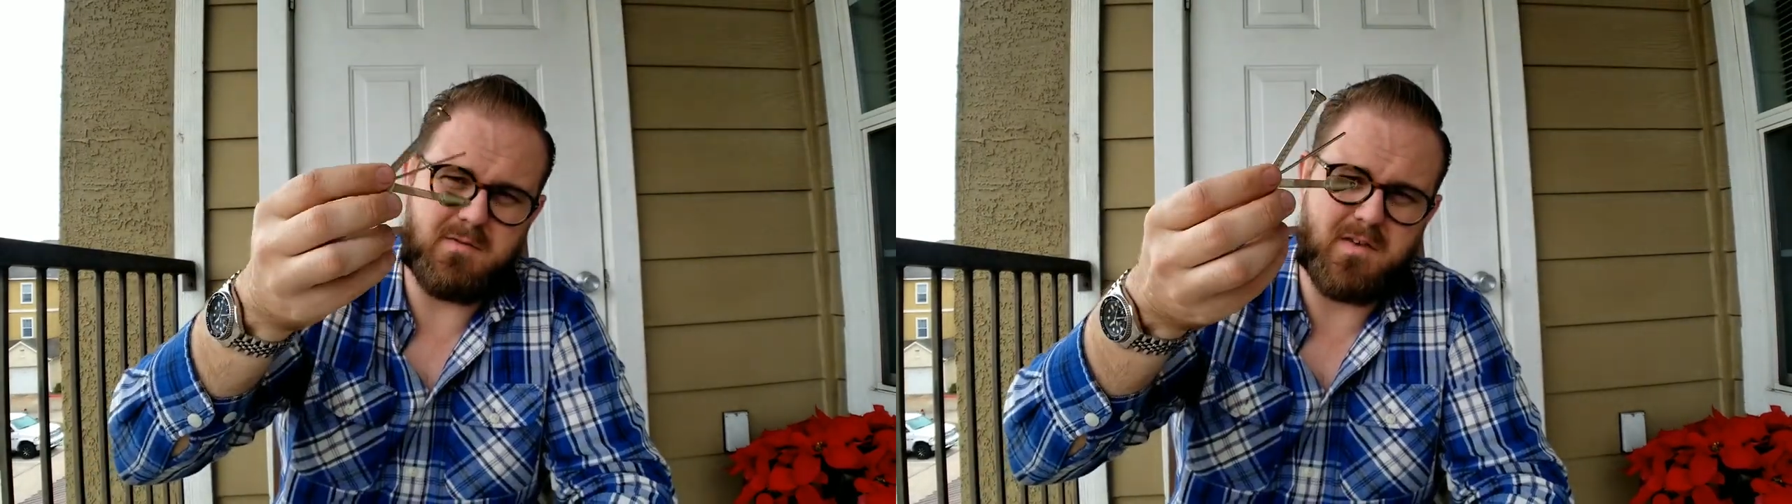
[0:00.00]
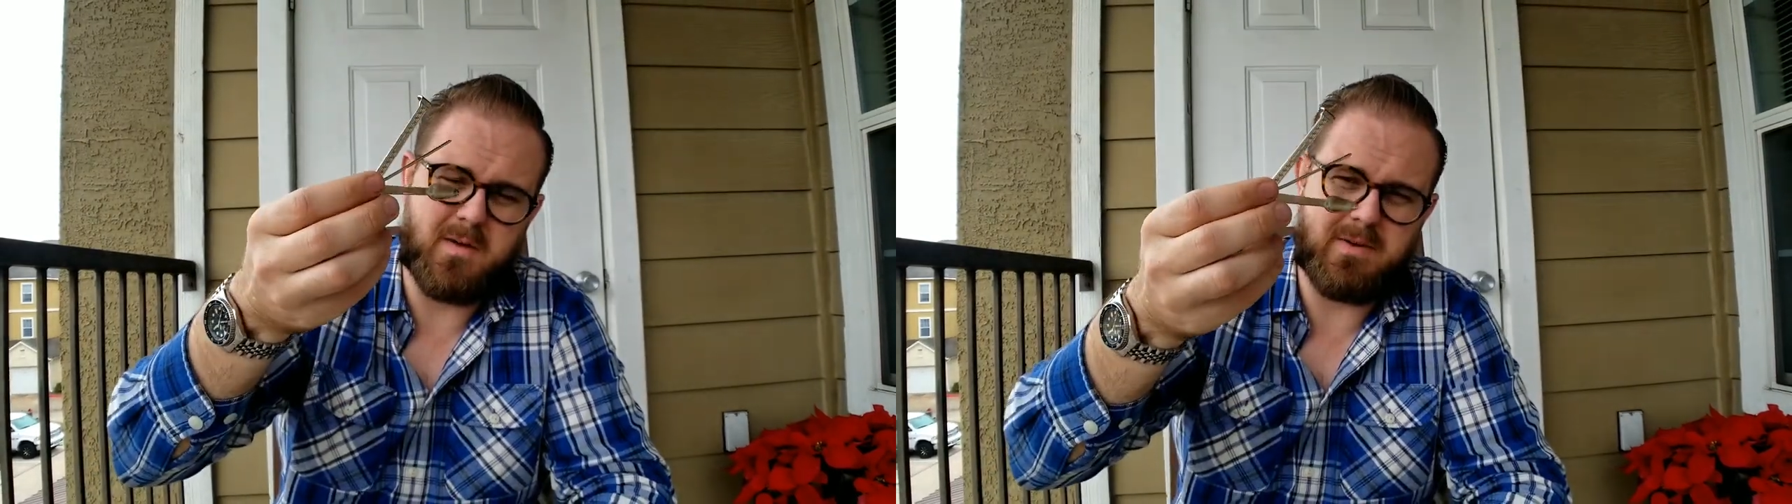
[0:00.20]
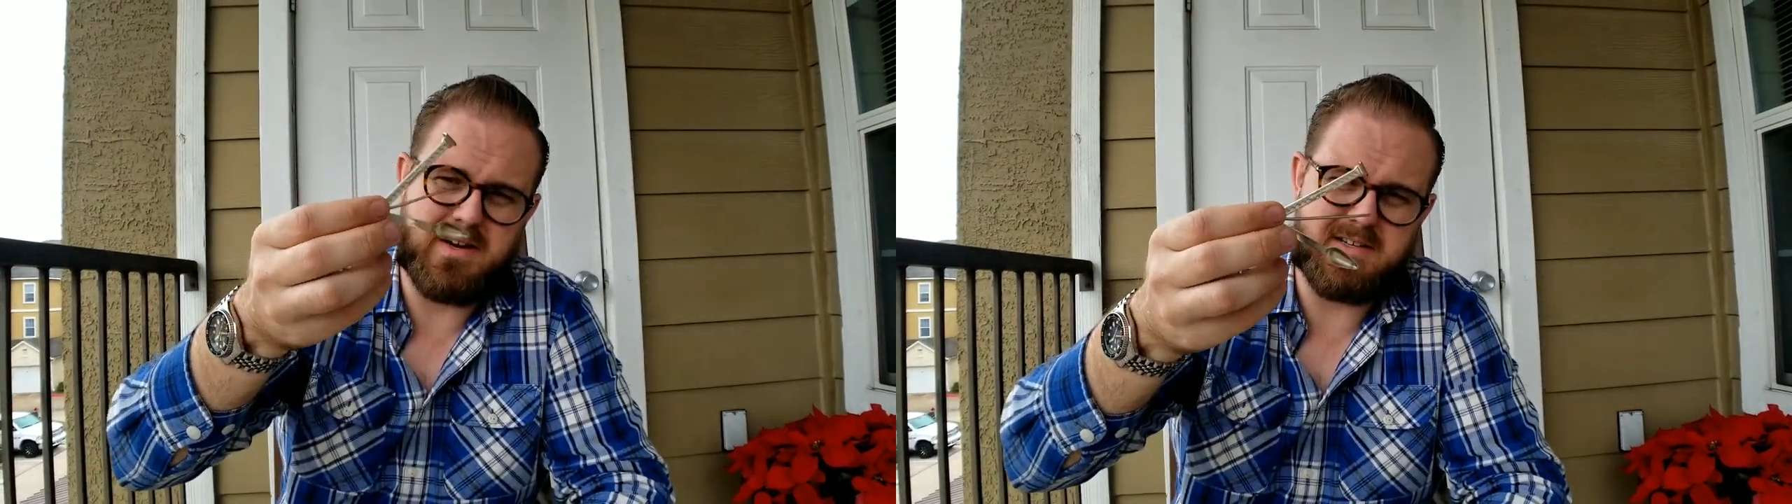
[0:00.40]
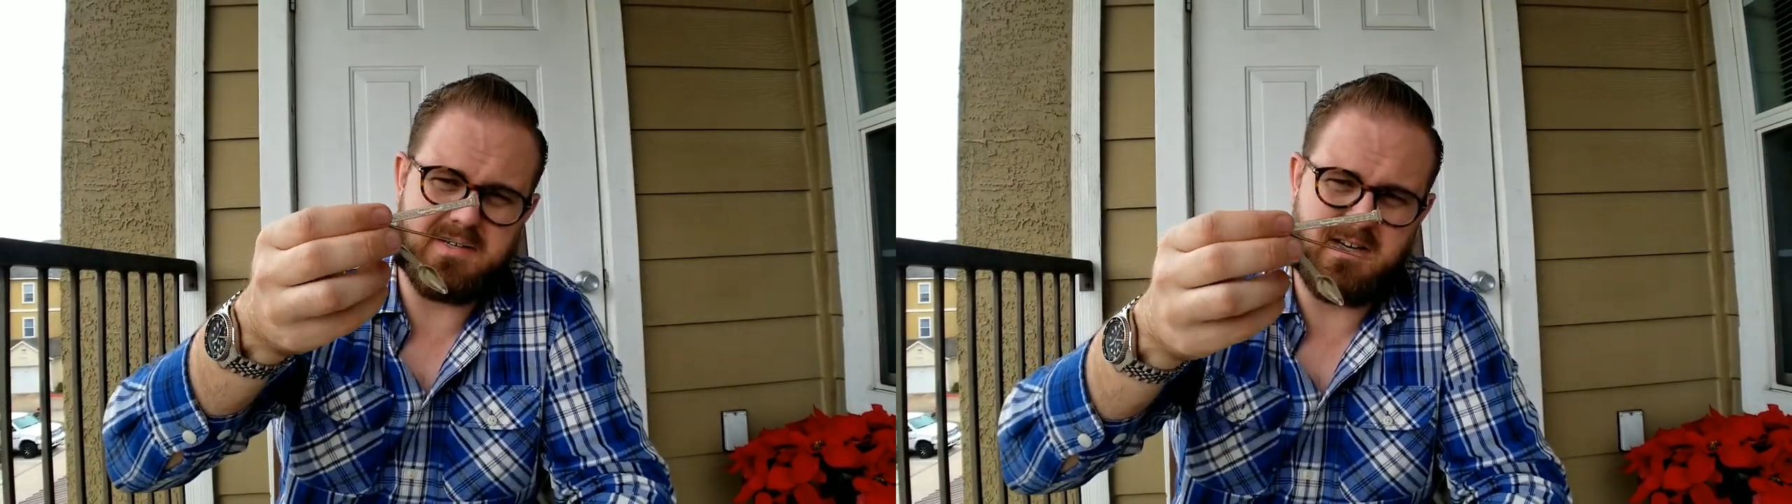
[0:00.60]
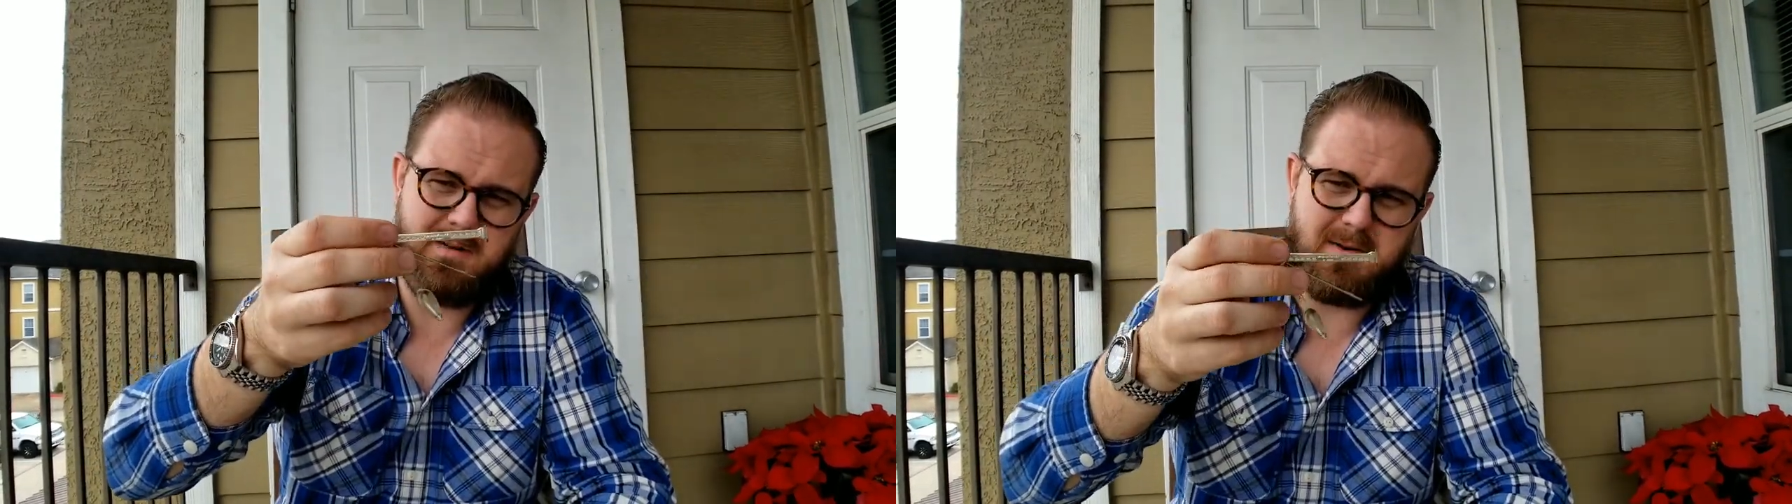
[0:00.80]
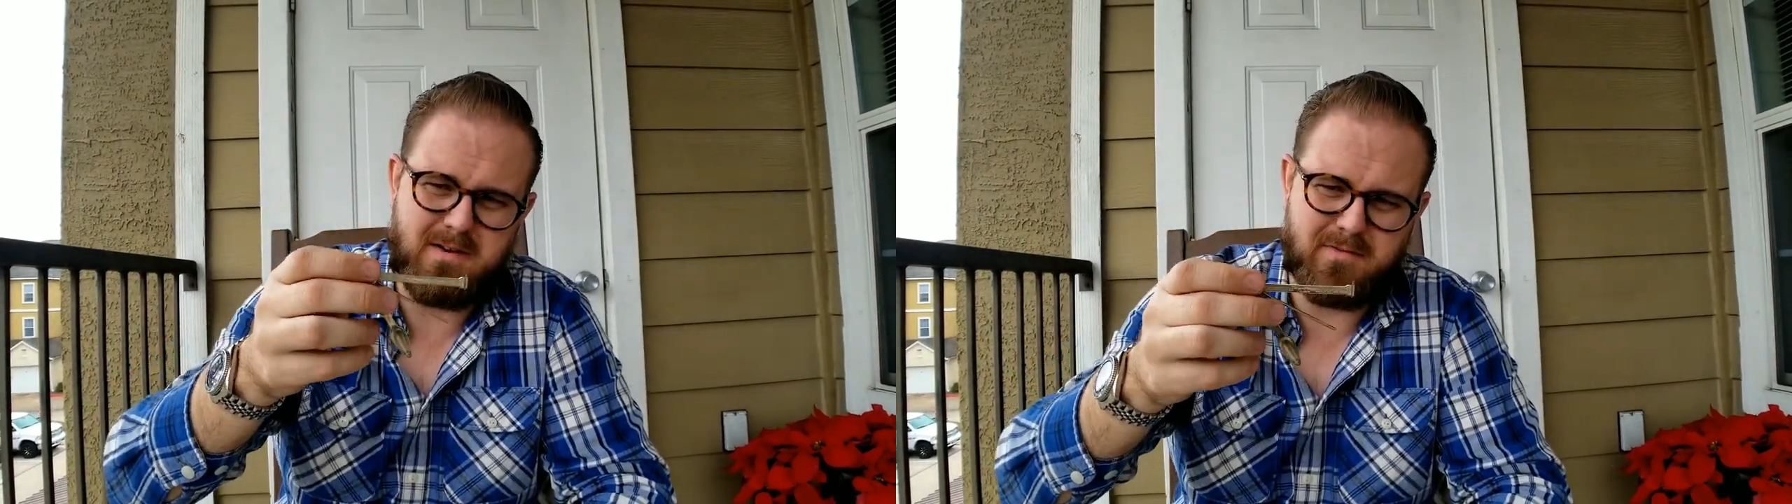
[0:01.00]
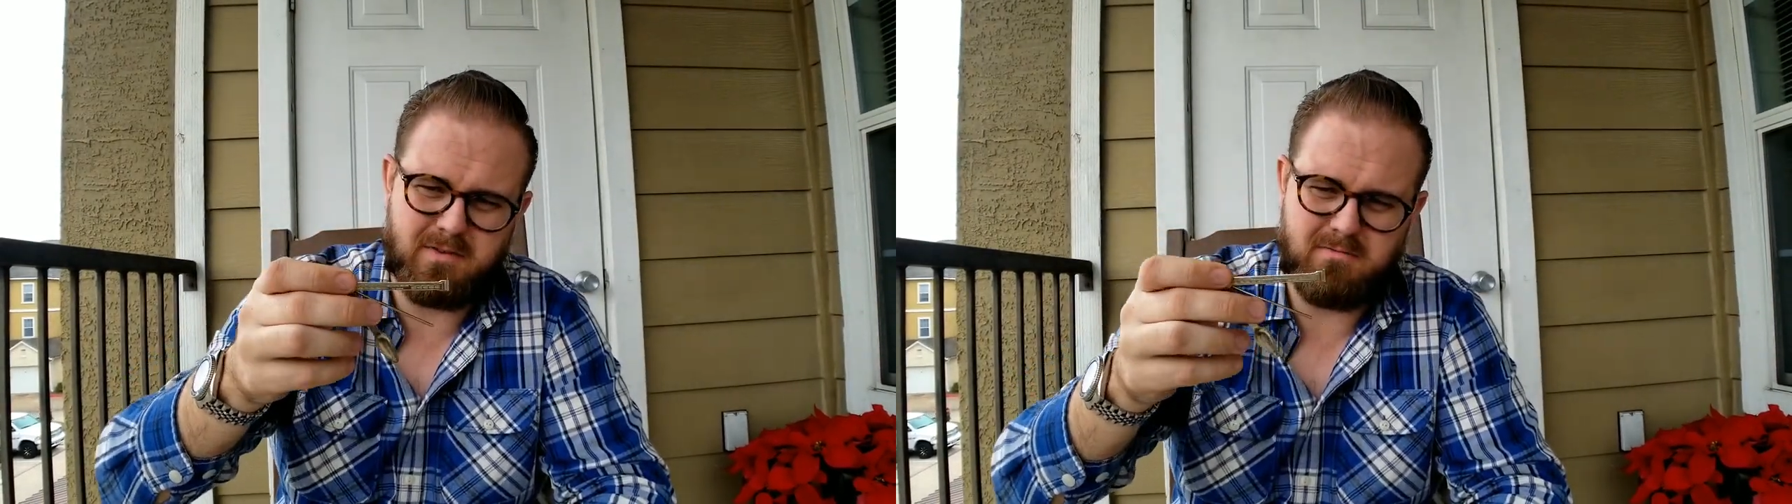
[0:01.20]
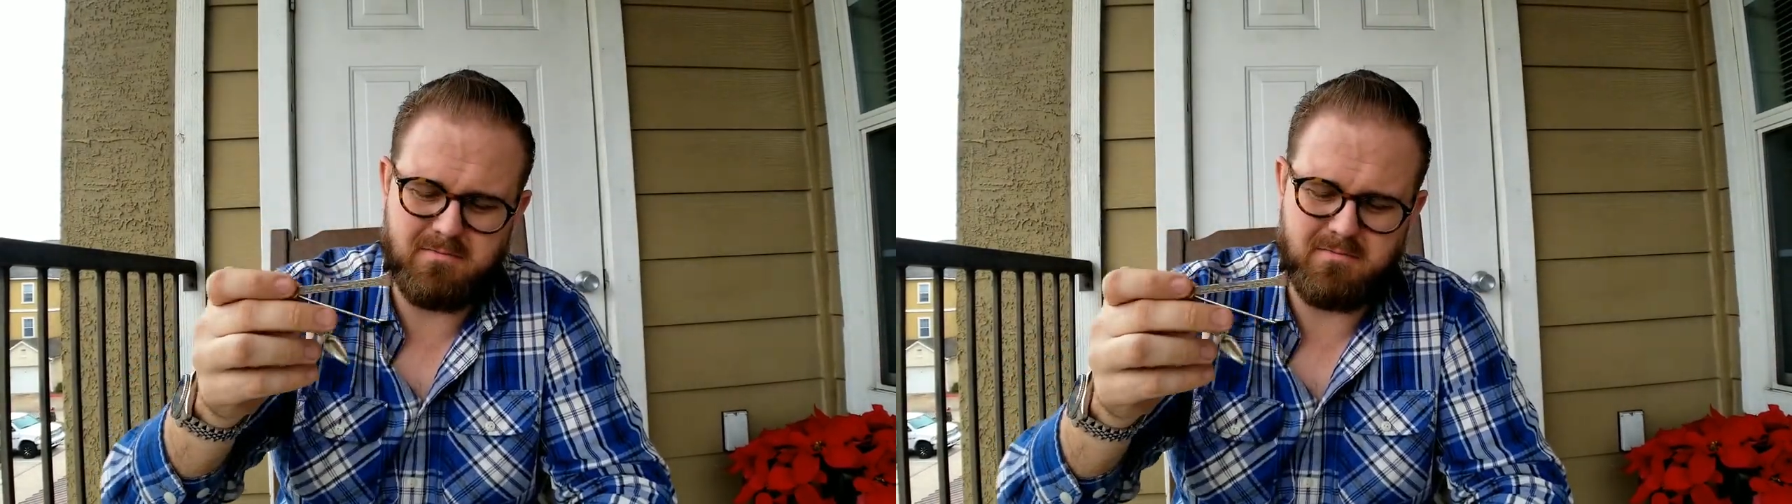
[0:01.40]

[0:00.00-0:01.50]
find them on Etsy and eBay for